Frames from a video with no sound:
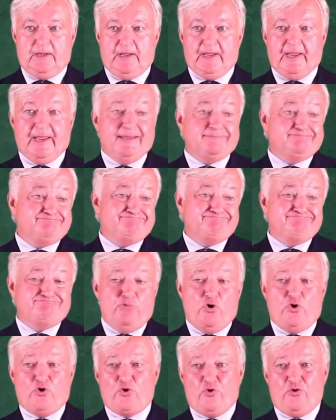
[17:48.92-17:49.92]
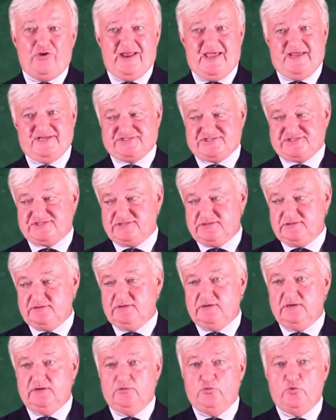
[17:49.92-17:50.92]
And more or less
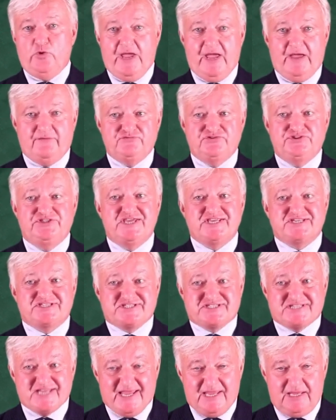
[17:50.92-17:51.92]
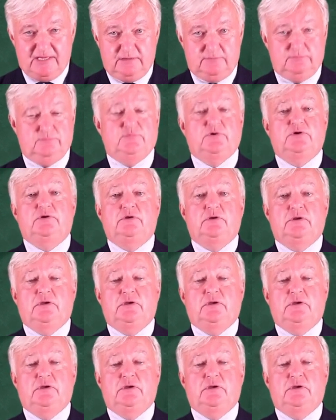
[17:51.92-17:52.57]
we have the same